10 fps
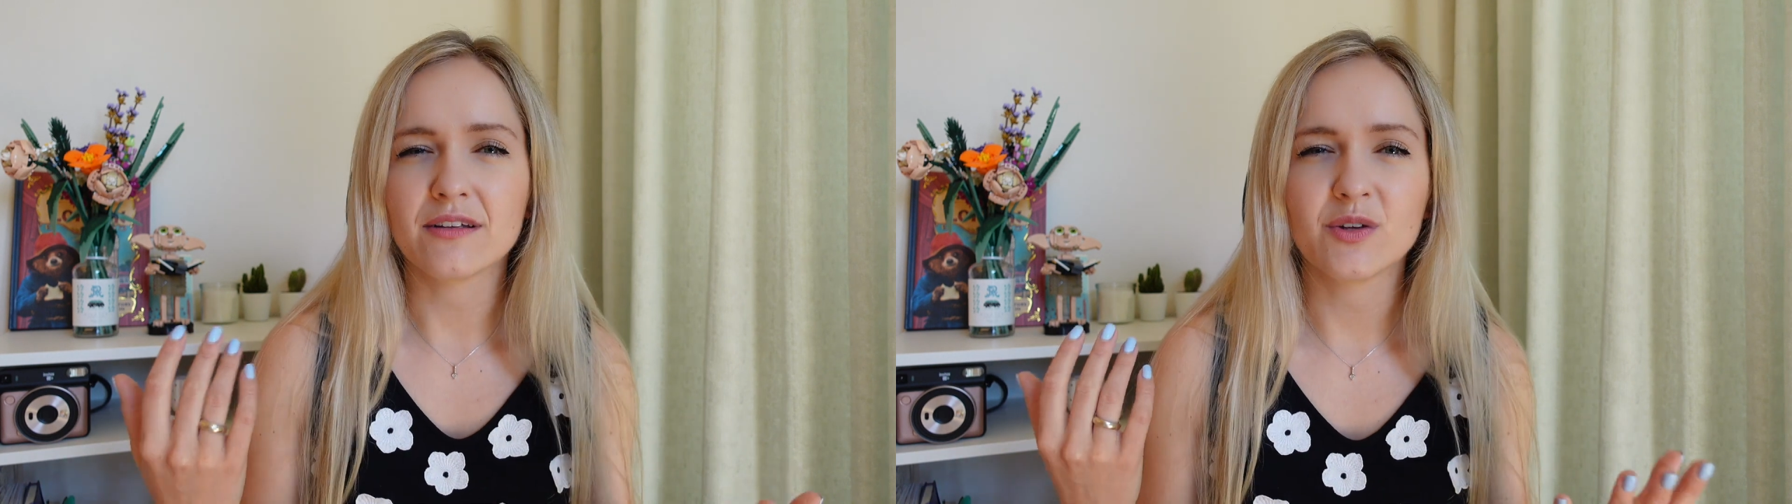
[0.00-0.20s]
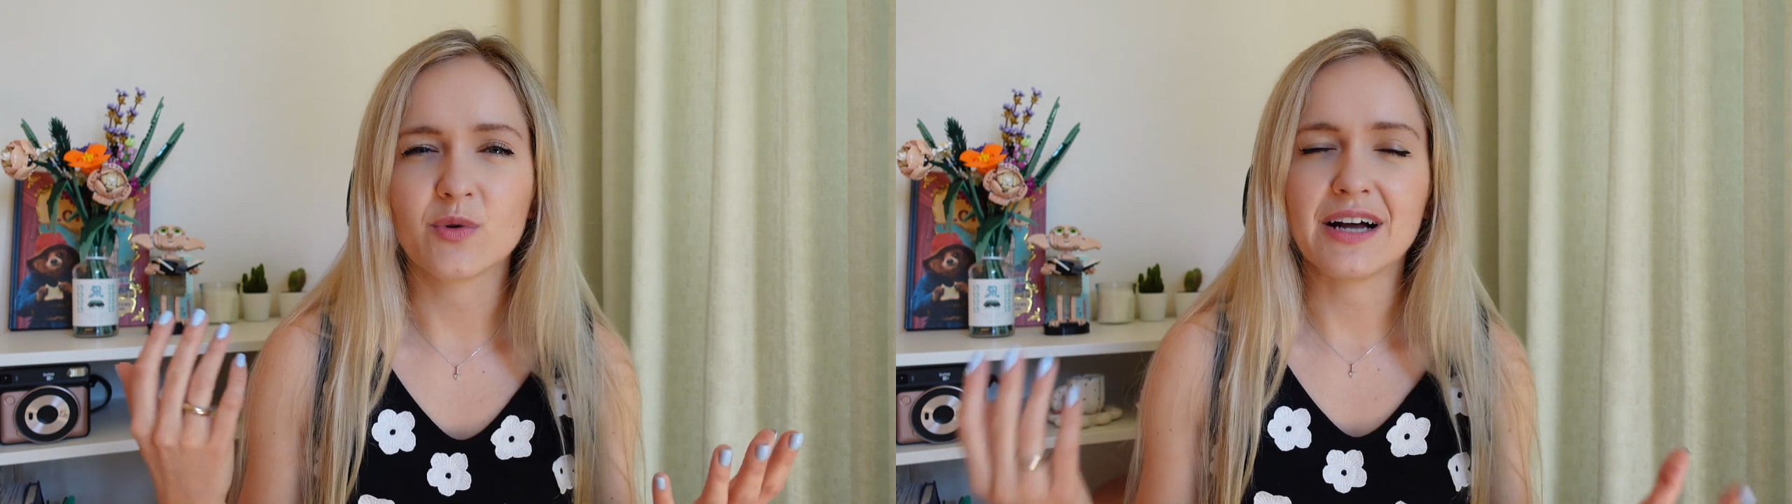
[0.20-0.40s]

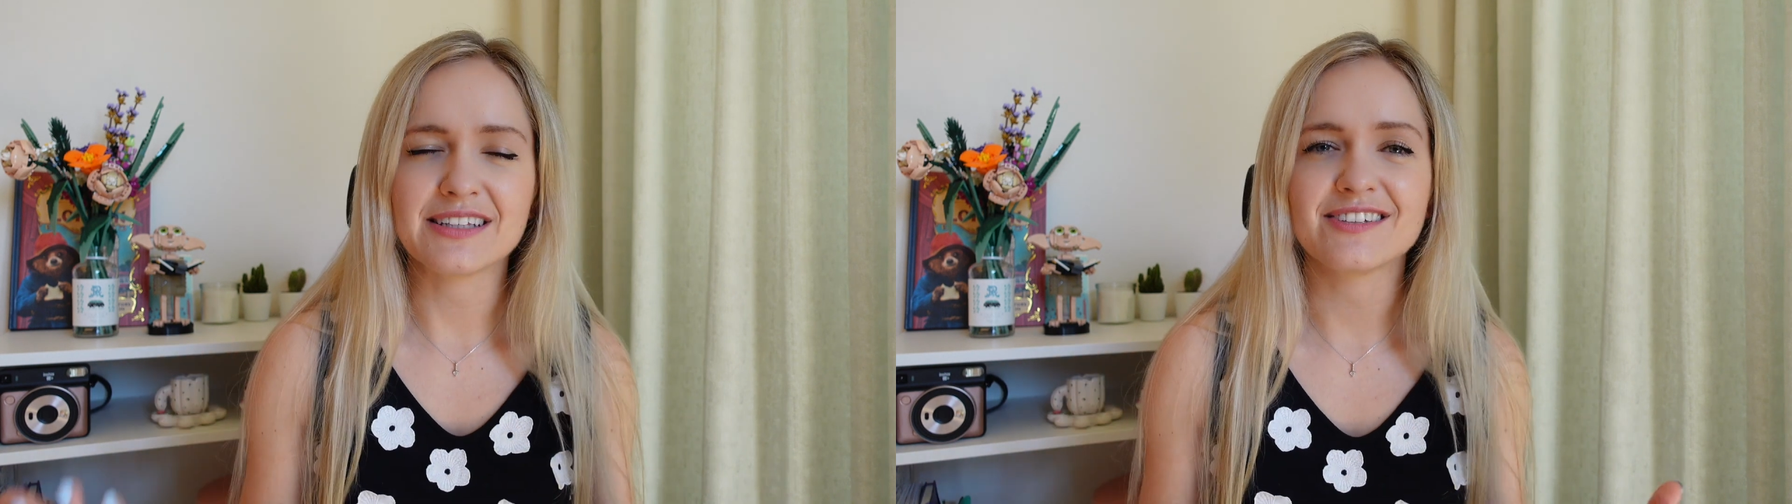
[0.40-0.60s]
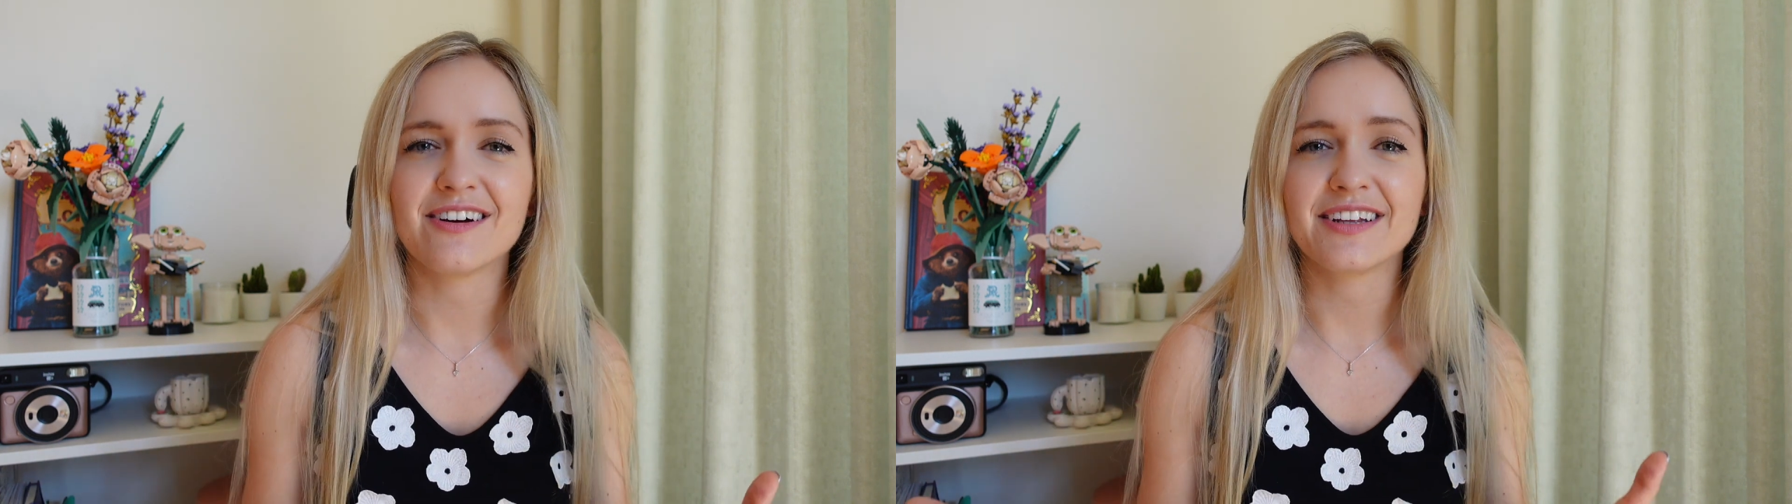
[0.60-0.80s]
you can't
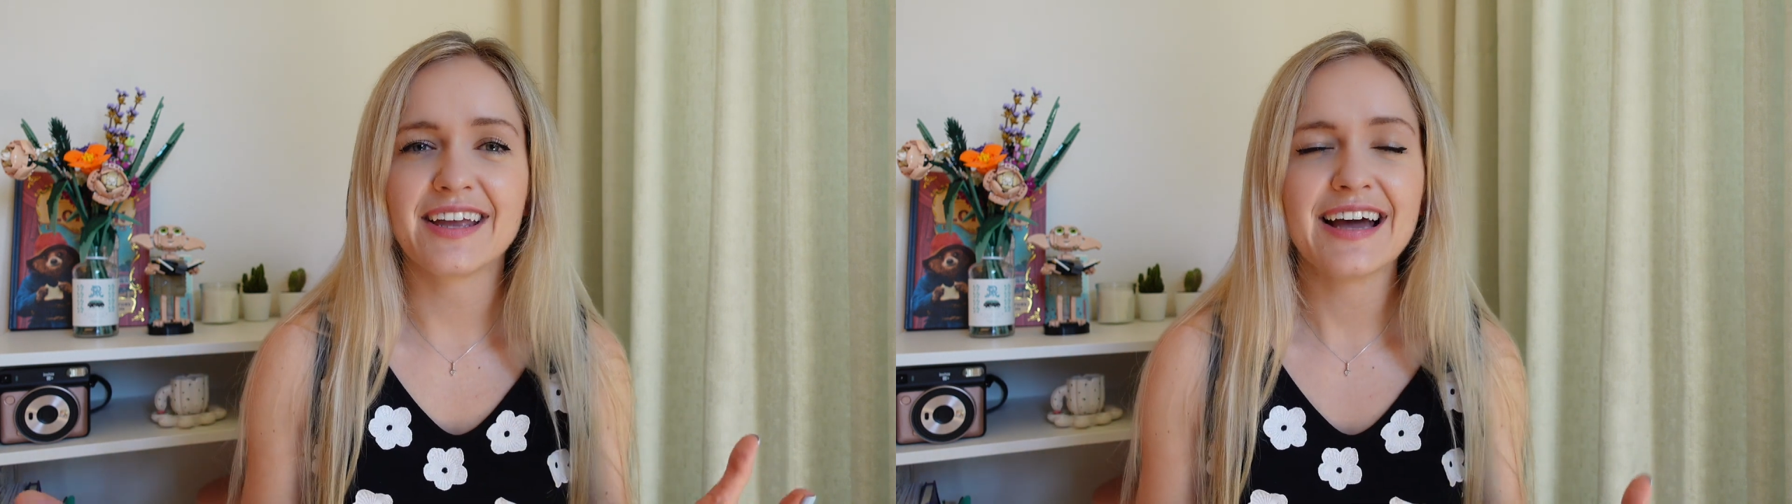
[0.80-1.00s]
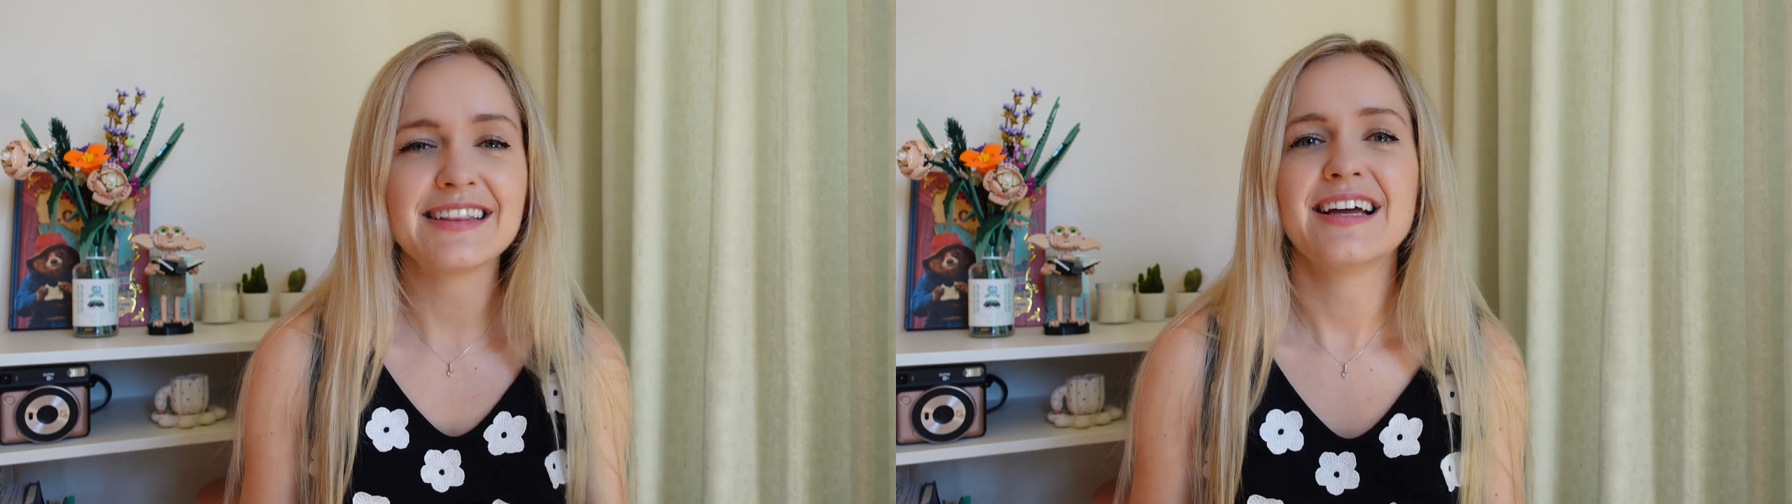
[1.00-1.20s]
start
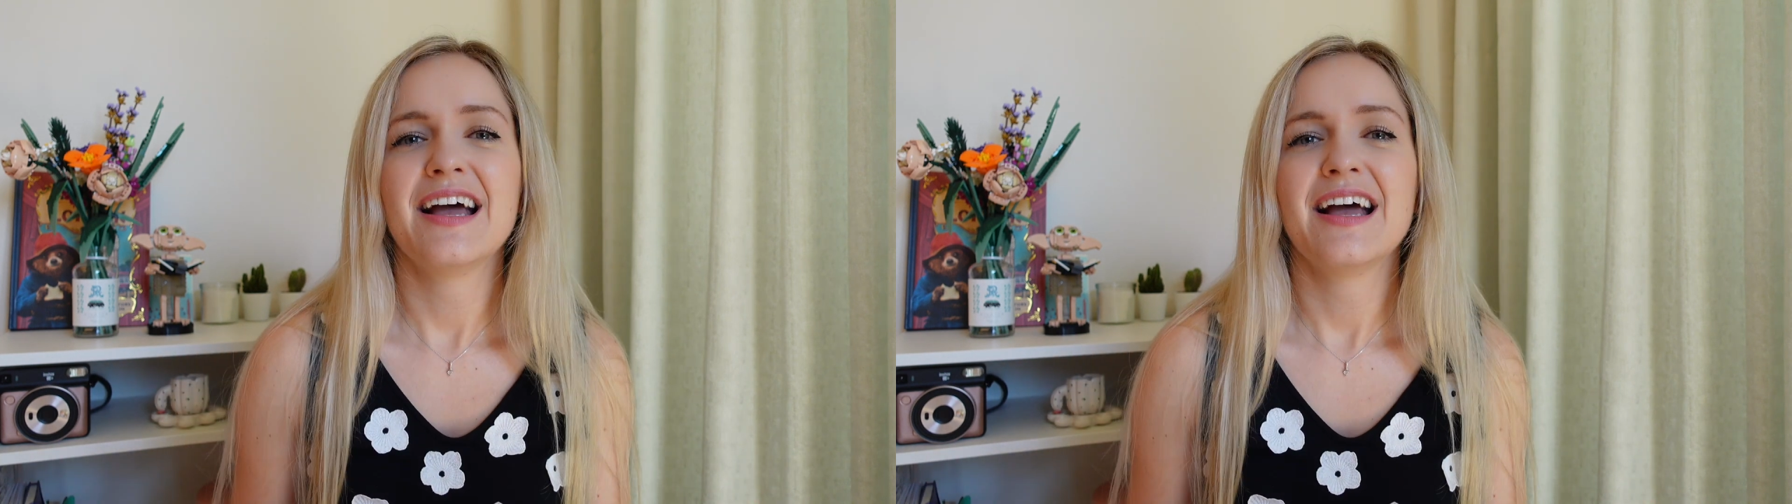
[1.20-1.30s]
yet.